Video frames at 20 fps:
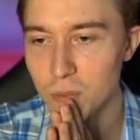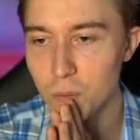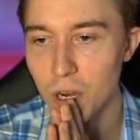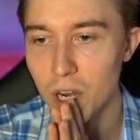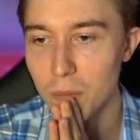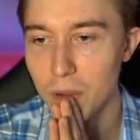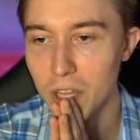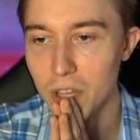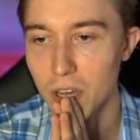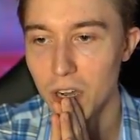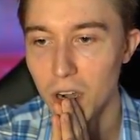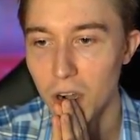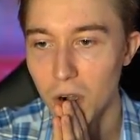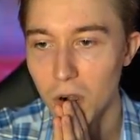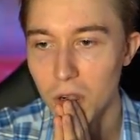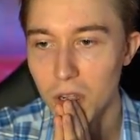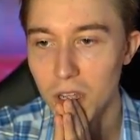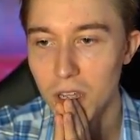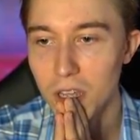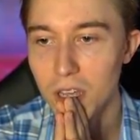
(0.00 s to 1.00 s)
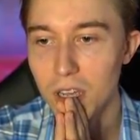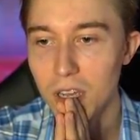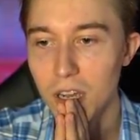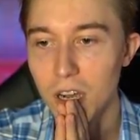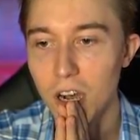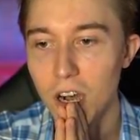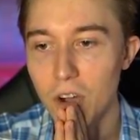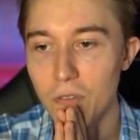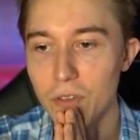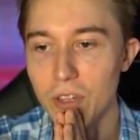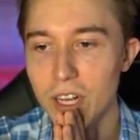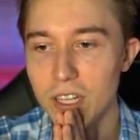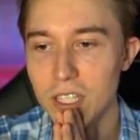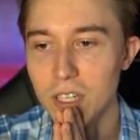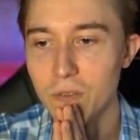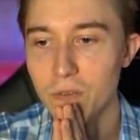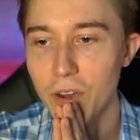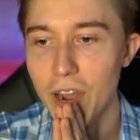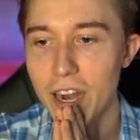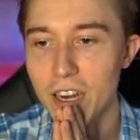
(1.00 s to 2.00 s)
spirit me though. Oh, if he
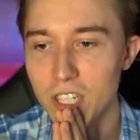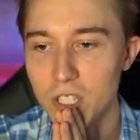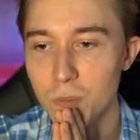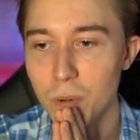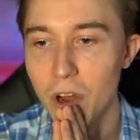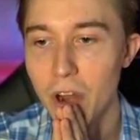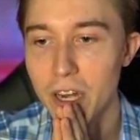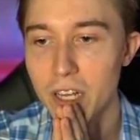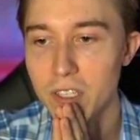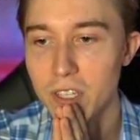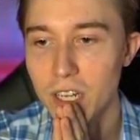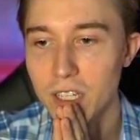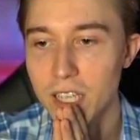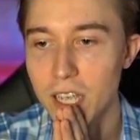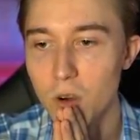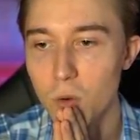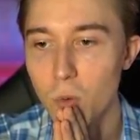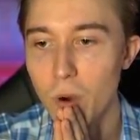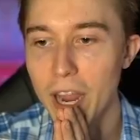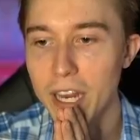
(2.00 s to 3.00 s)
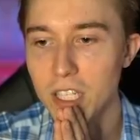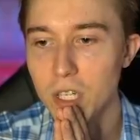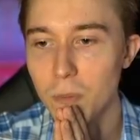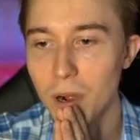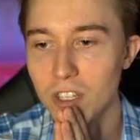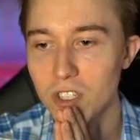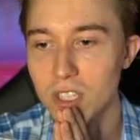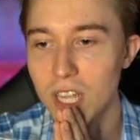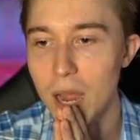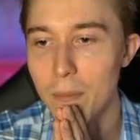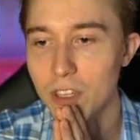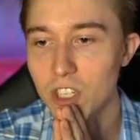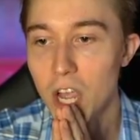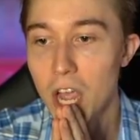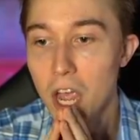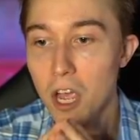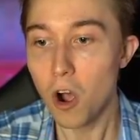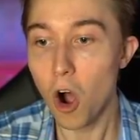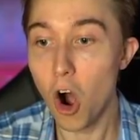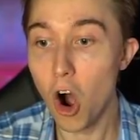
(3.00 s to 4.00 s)
doesn't Fire Spirit, he's going to take way too much damage.
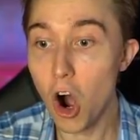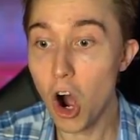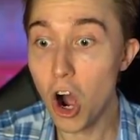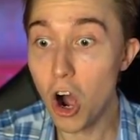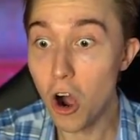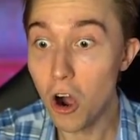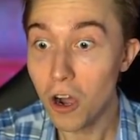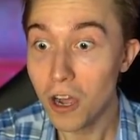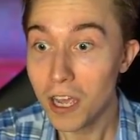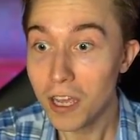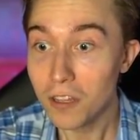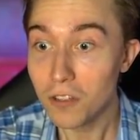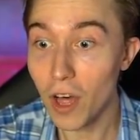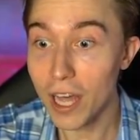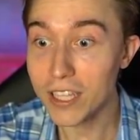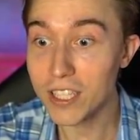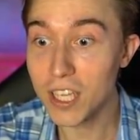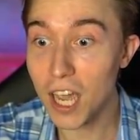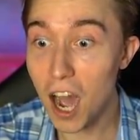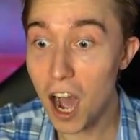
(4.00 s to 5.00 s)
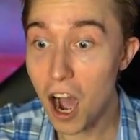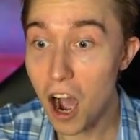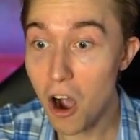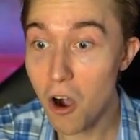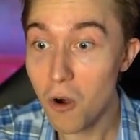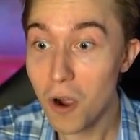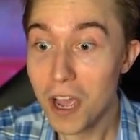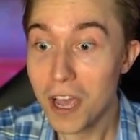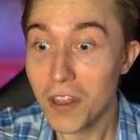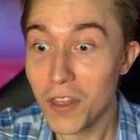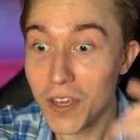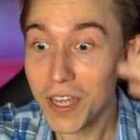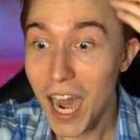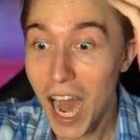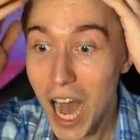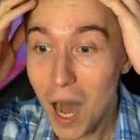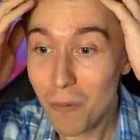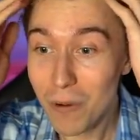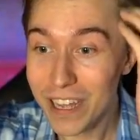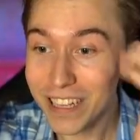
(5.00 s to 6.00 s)
Oh, let's go. The
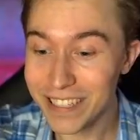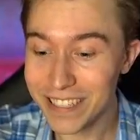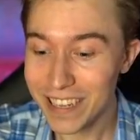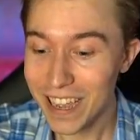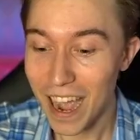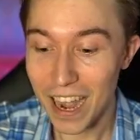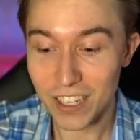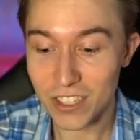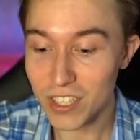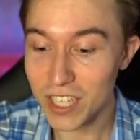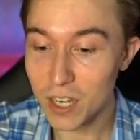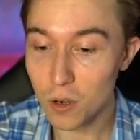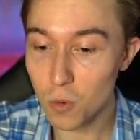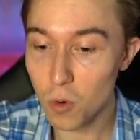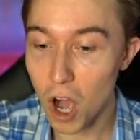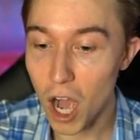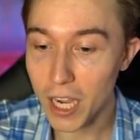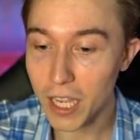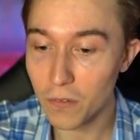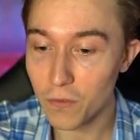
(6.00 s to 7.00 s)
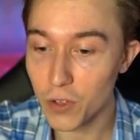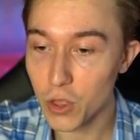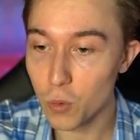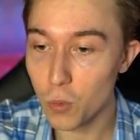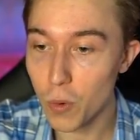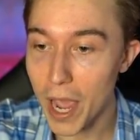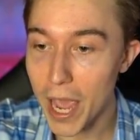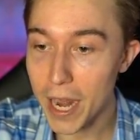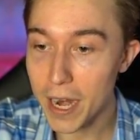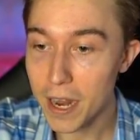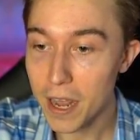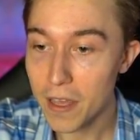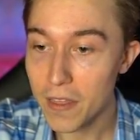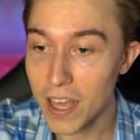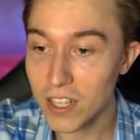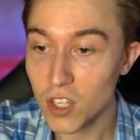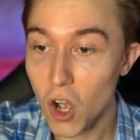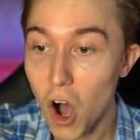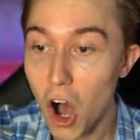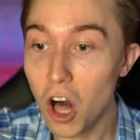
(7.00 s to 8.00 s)
Goblins. I just need a rocket for the win.
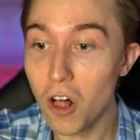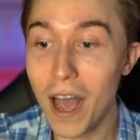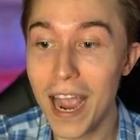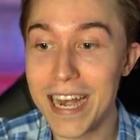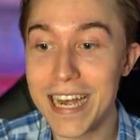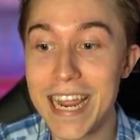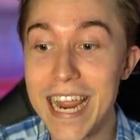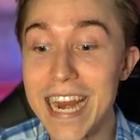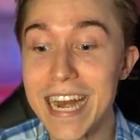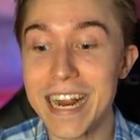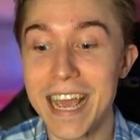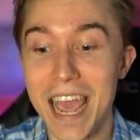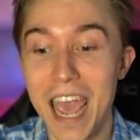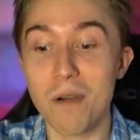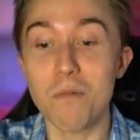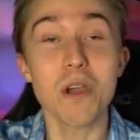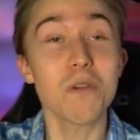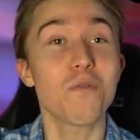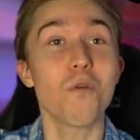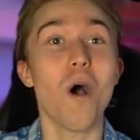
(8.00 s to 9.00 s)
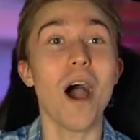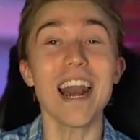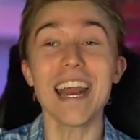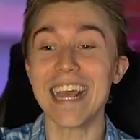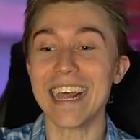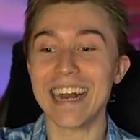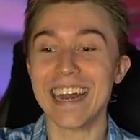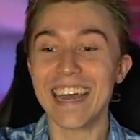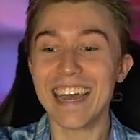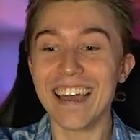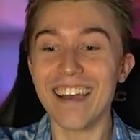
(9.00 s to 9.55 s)
That's all I need. And we've won it.